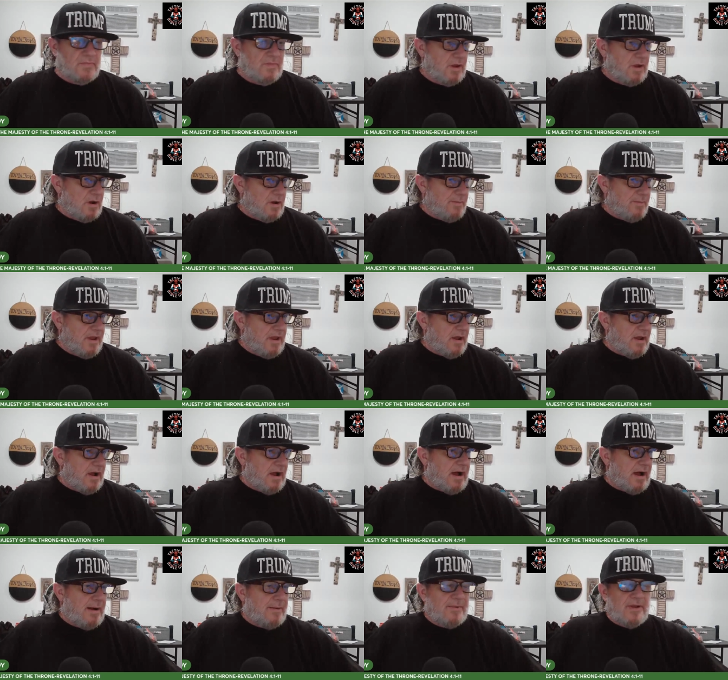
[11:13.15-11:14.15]
You know what I mean?
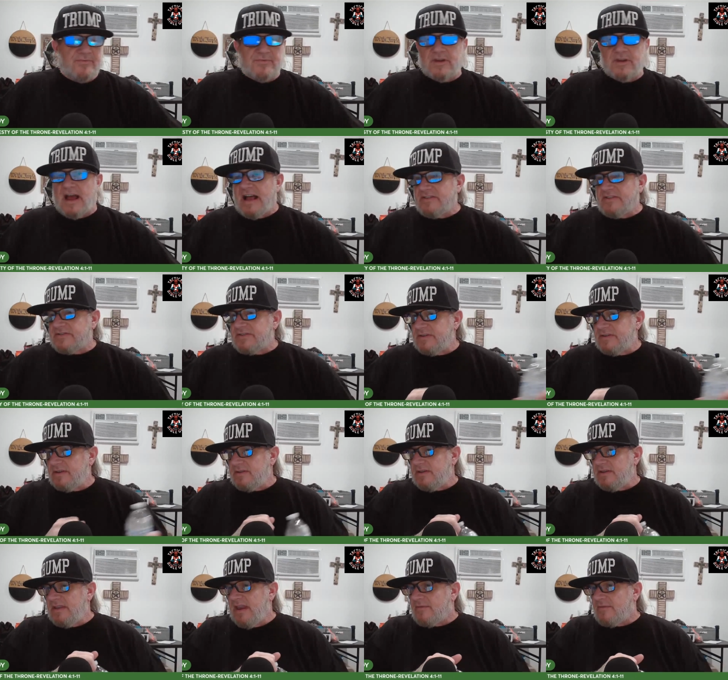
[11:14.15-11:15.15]
Um, if you guys
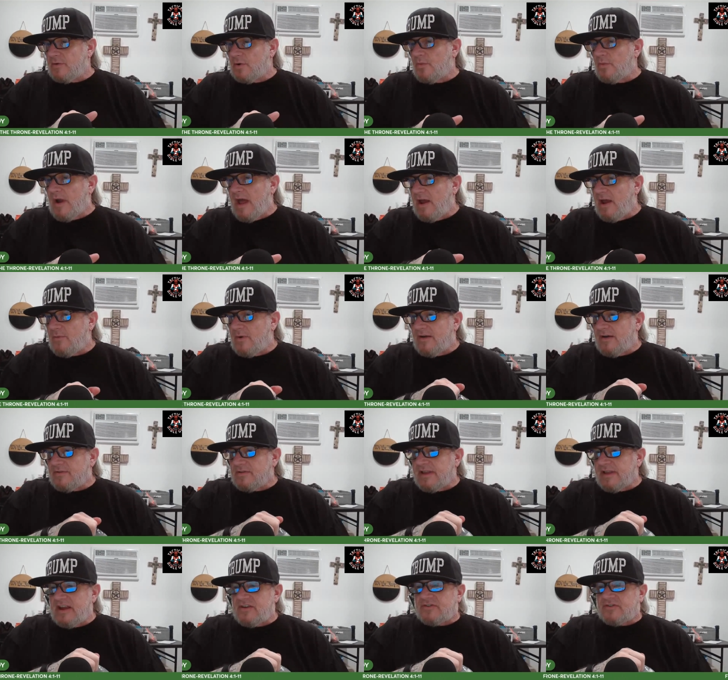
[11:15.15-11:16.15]
never read
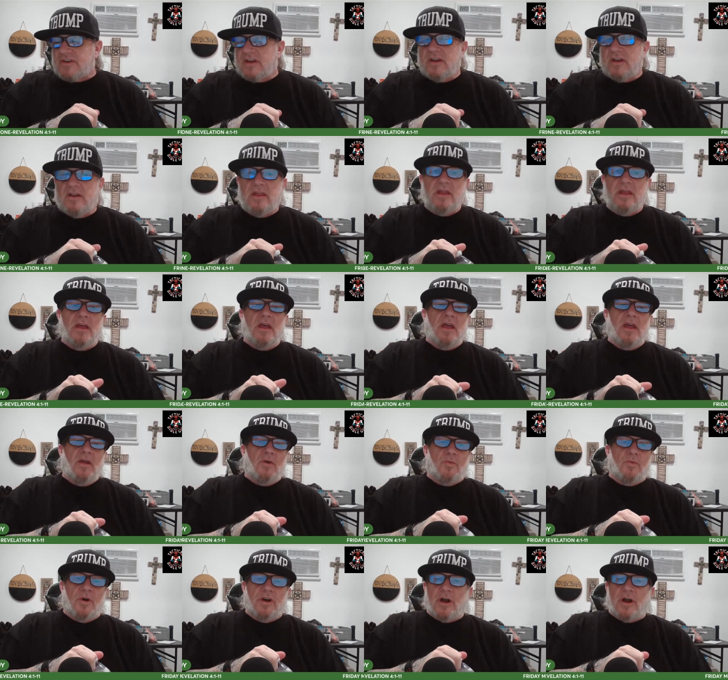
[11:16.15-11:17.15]
Revelation,
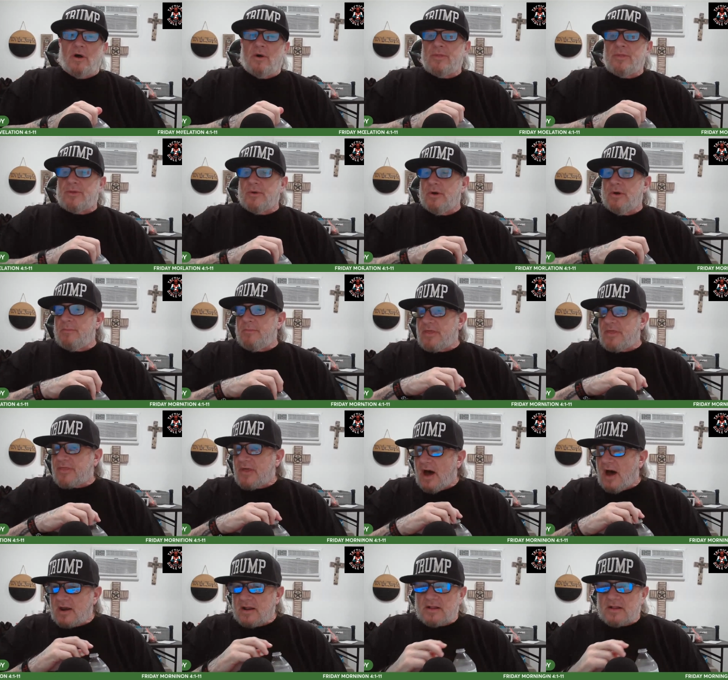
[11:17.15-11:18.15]
we're going through it
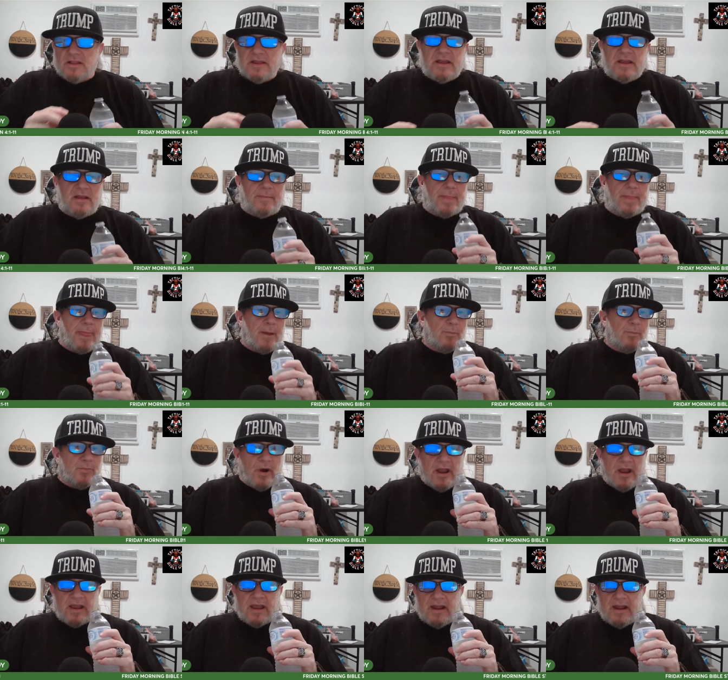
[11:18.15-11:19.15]
methodically,
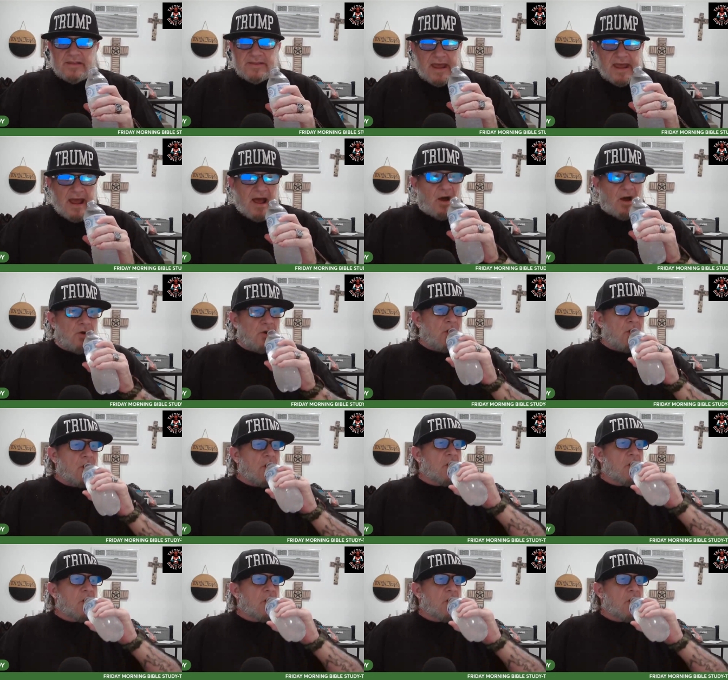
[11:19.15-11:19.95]
breaking it down.